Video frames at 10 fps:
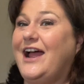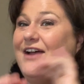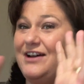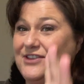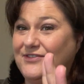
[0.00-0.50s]
I
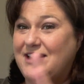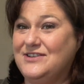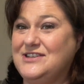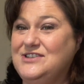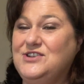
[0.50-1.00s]
have other
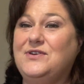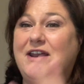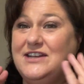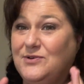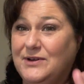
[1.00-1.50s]
videos to do,
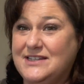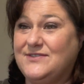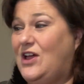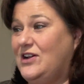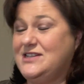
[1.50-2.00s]
and I don't want this
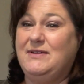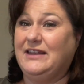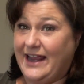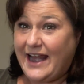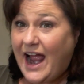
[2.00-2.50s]
vlog to be
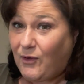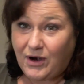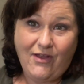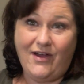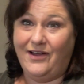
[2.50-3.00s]
like an hour
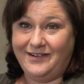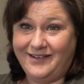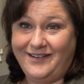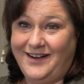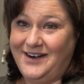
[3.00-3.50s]

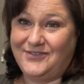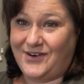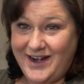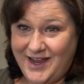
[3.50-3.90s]
long on Friday